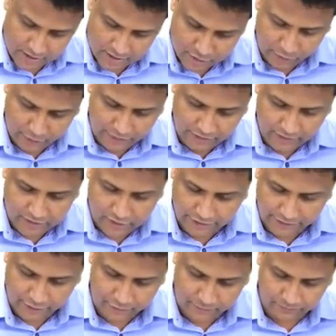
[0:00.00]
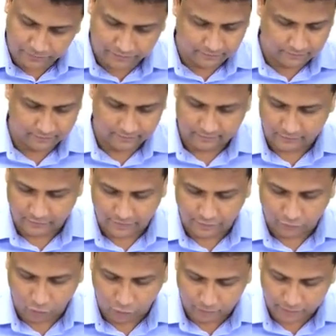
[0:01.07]
So now in this diagram, we
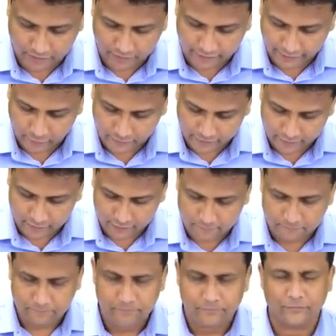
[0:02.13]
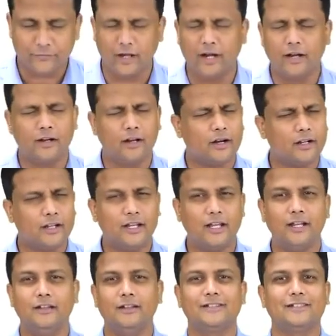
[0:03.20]
have opened the right ventricle. And
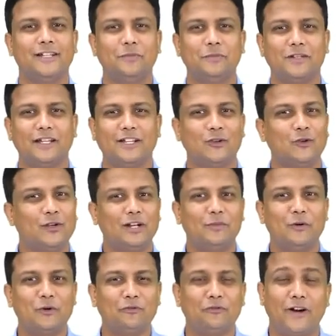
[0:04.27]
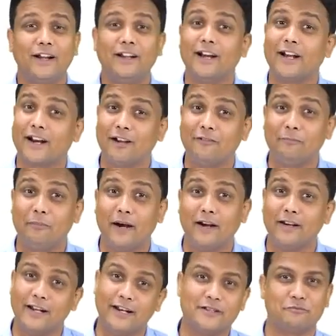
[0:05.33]
again the same thing, you are able to find a rough
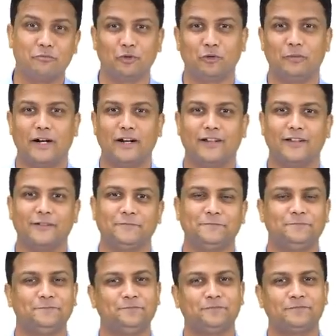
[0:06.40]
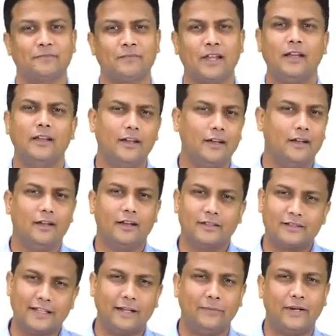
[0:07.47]
part and a smooth part here.
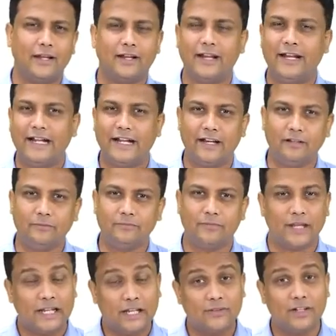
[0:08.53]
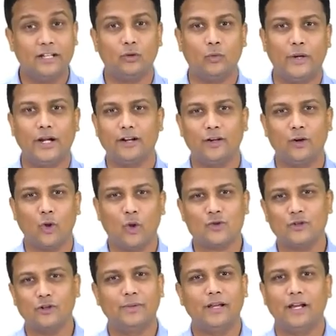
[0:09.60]
Same like atrium, even in the ventricle
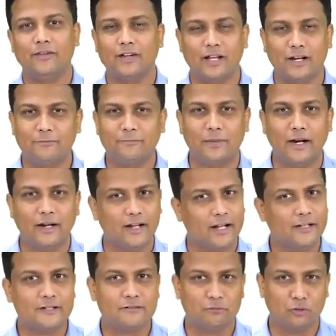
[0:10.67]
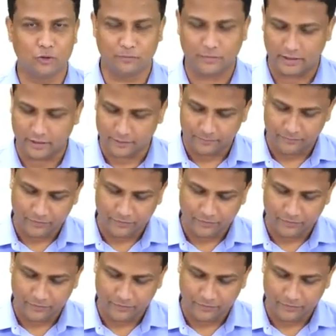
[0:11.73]
also you will be having a rough part and a smooth part.